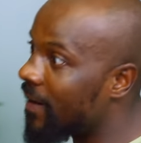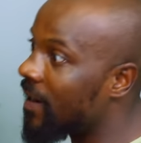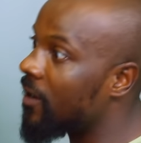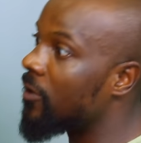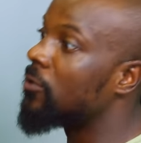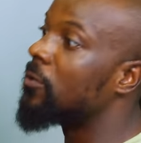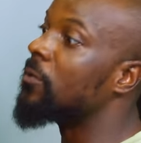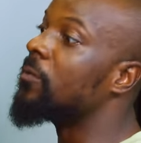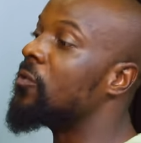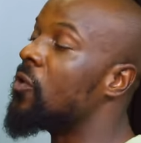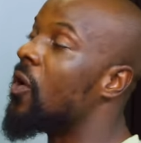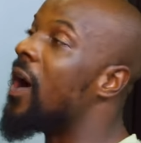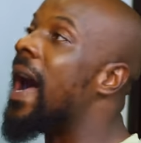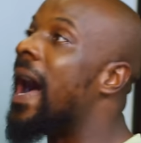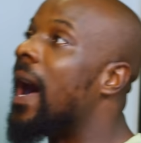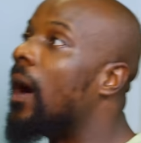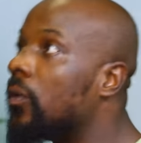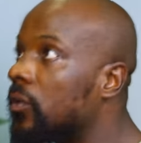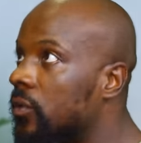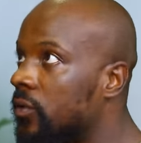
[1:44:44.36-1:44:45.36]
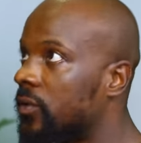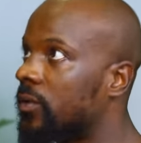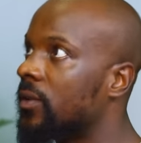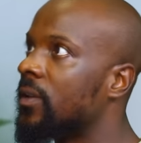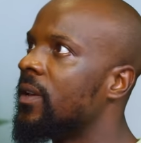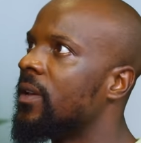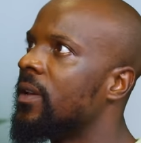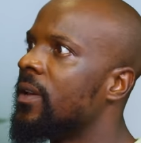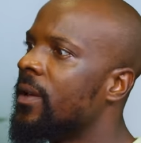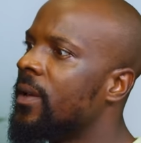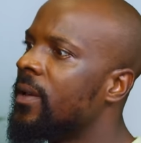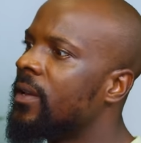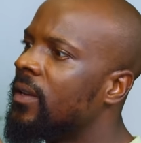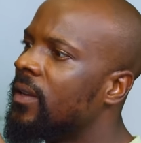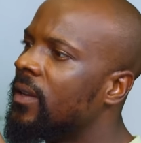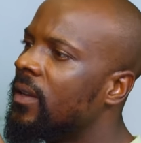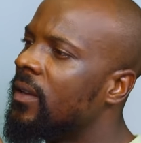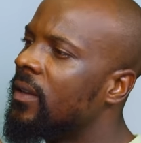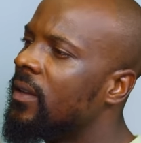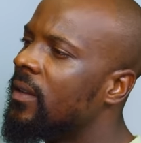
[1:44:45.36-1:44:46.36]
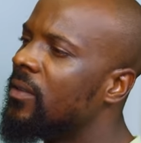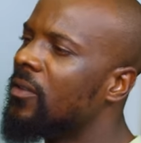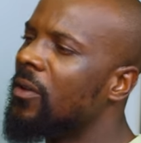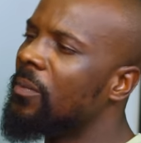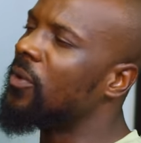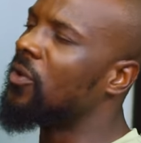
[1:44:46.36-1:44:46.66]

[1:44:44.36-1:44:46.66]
ran out of your house. Not